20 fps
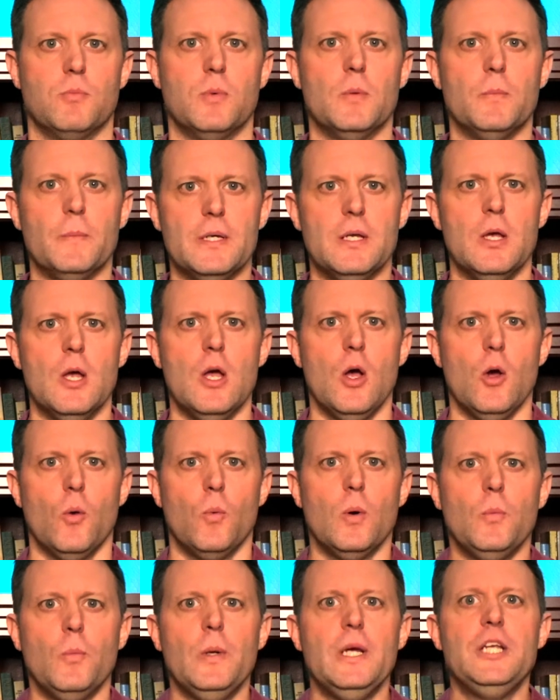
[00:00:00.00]

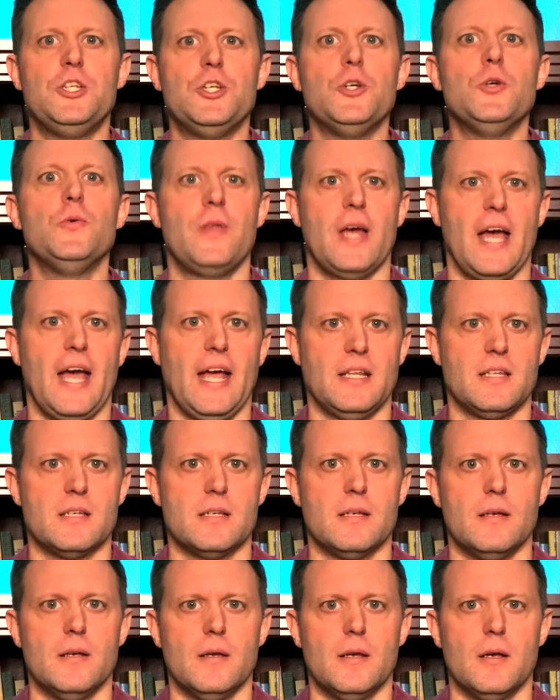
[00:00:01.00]
When we do
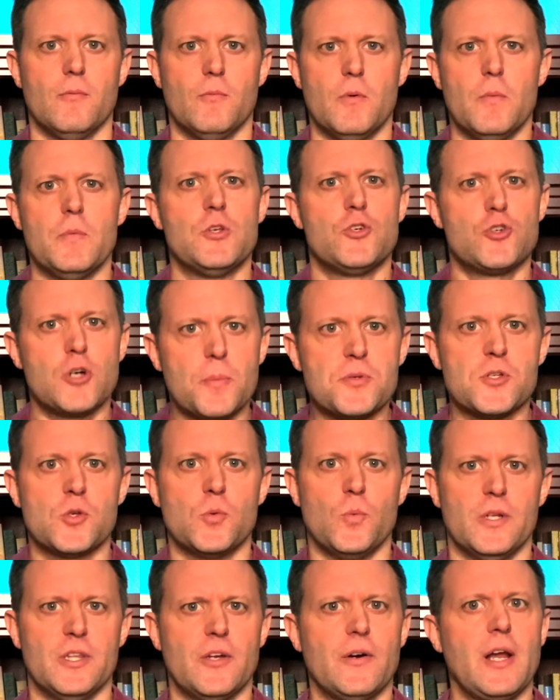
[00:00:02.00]
that, when we trip
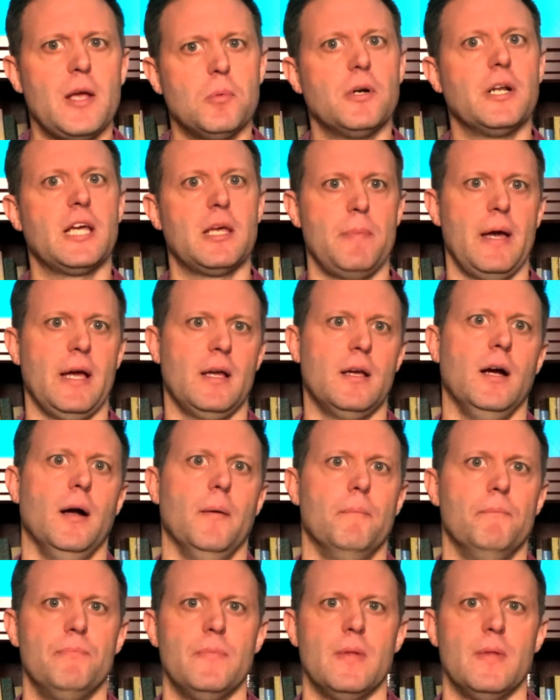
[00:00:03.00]
someone, they're able to get back up.